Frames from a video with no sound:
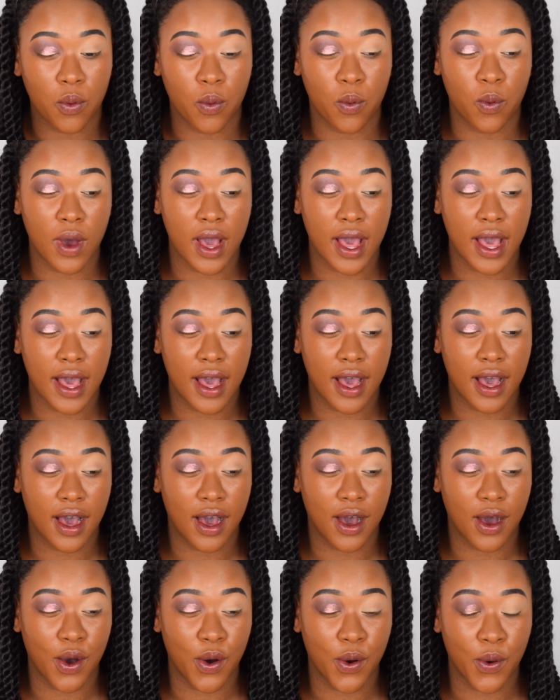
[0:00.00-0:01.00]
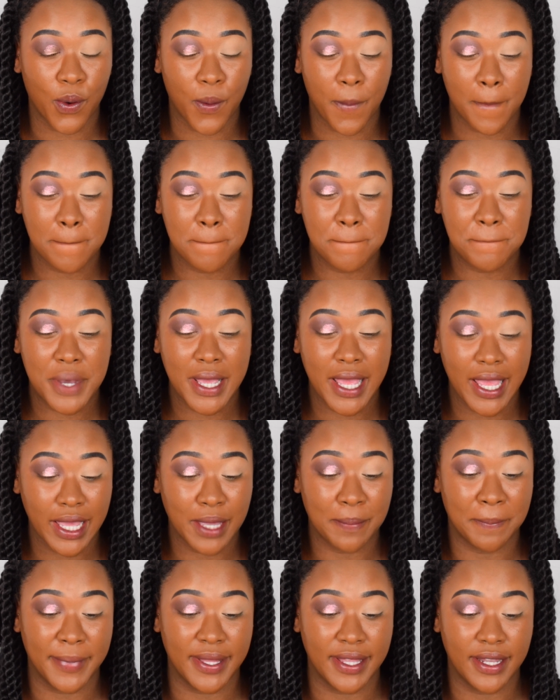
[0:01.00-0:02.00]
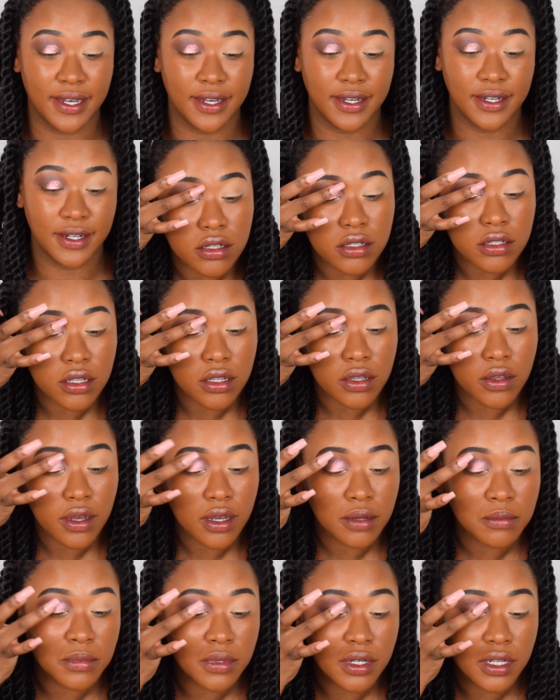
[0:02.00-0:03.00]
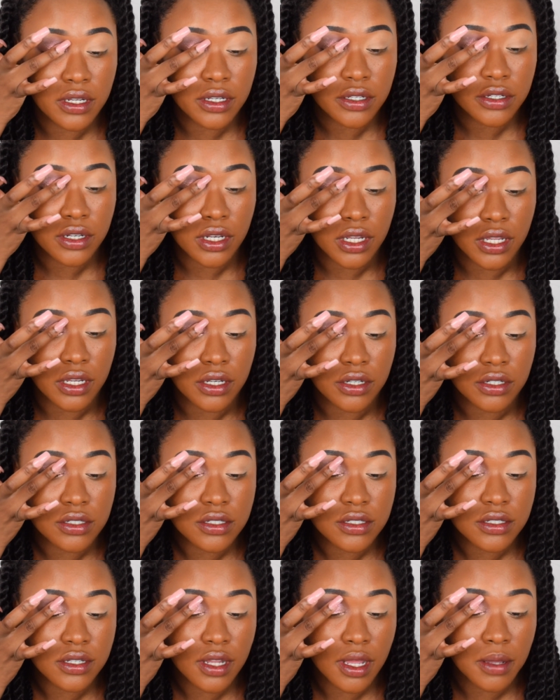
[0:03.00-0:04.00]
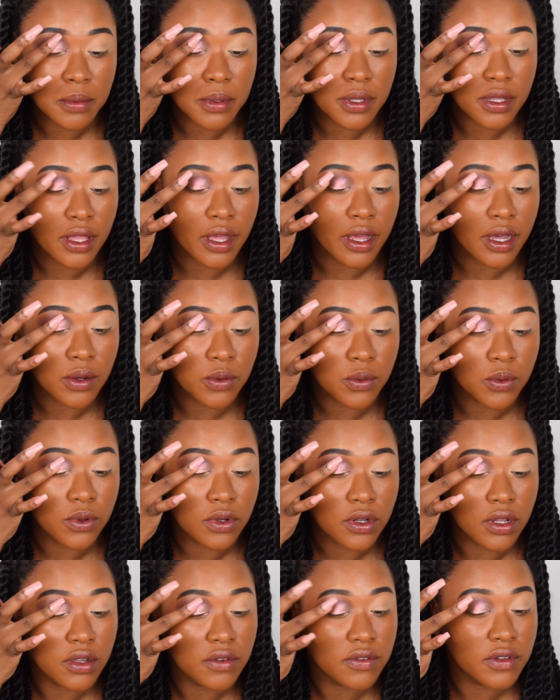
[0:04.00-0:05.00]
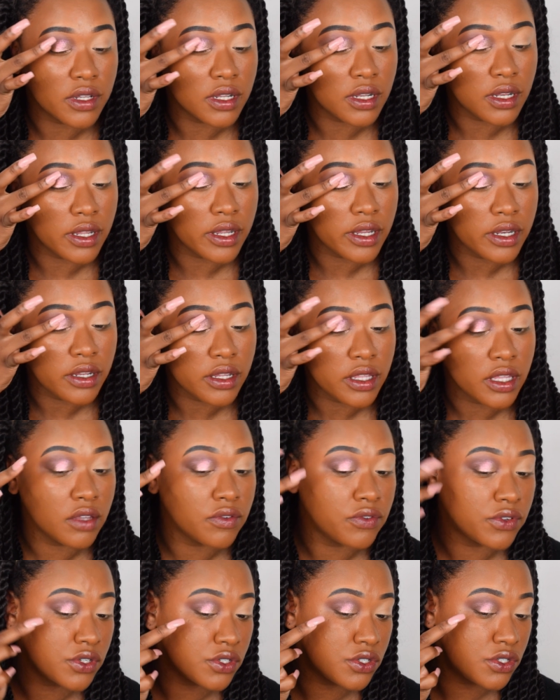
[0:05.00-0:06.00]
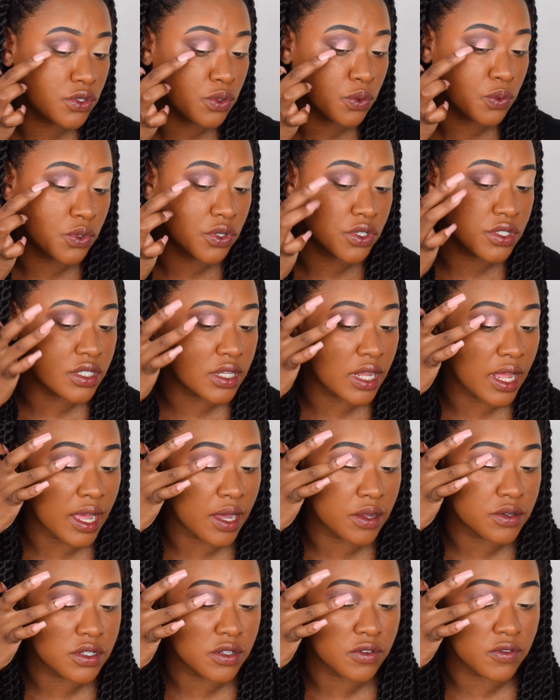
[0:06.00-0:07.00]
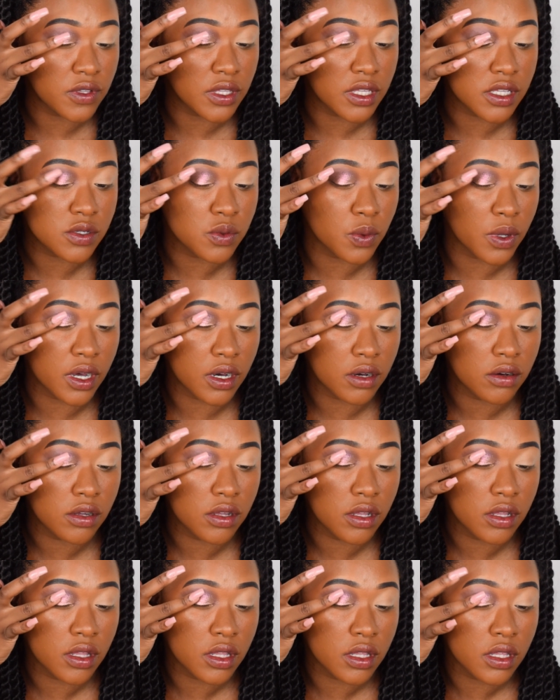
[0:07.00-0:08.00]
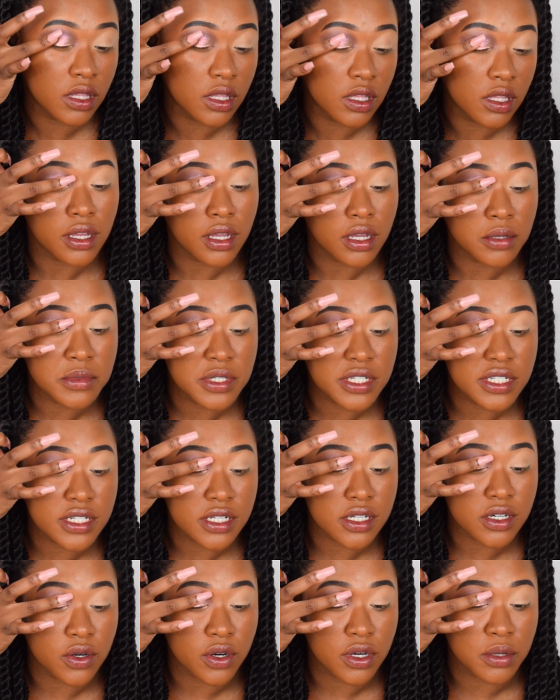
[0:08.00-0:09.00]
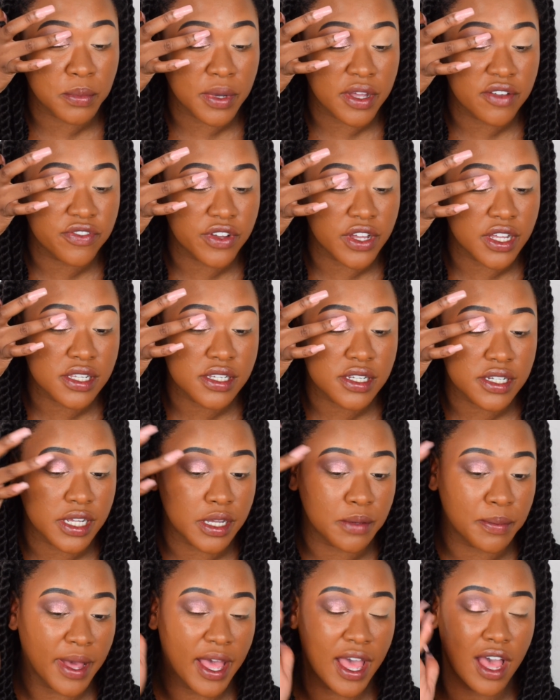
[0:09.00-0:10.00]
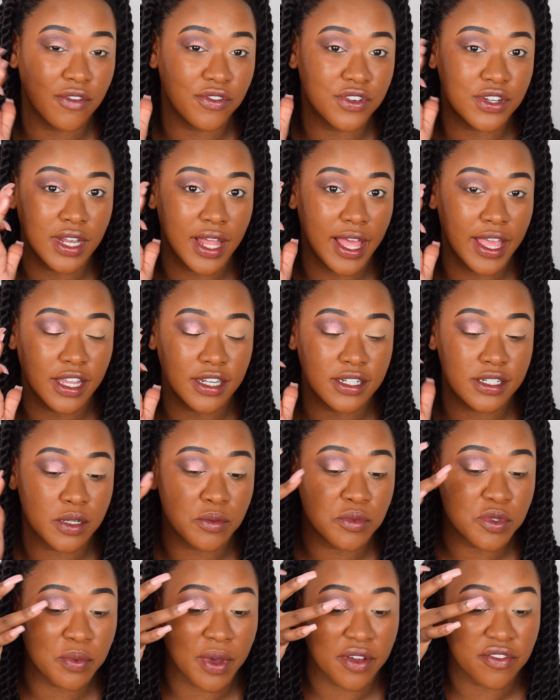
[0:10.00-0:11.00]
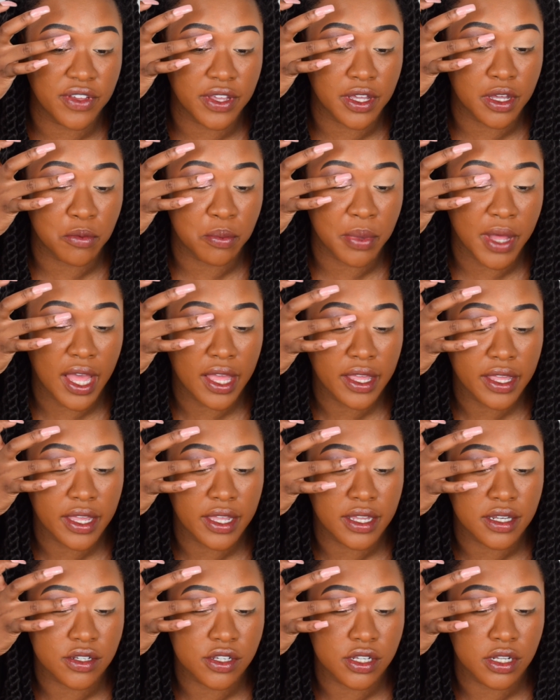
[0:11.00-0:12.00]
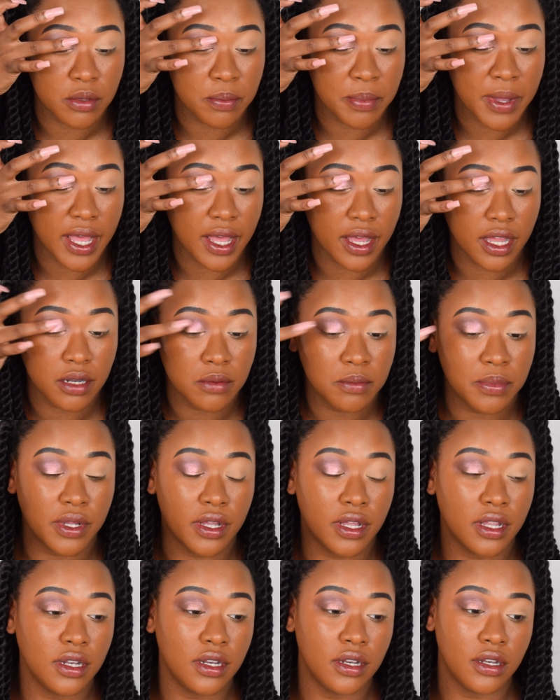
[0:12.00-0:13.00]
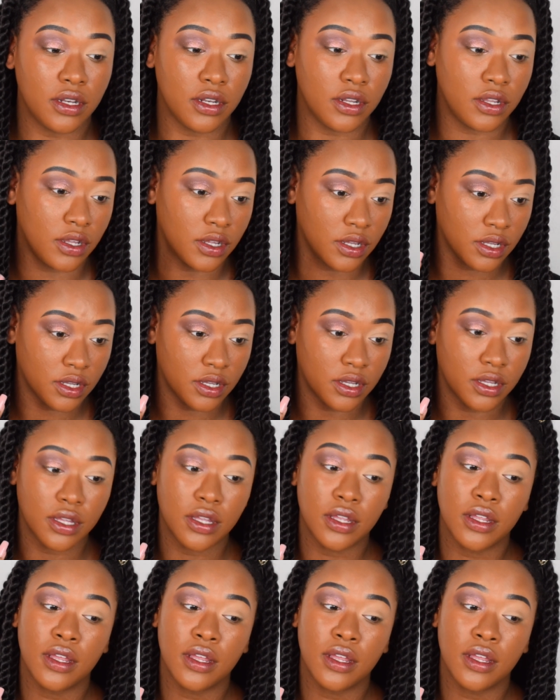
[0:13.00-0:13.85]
wow pigment so I'm literally just dabbing that all over the lid even towards the outer V as well I'm still on my first dip I haven't like dipped my finger back into the pan but look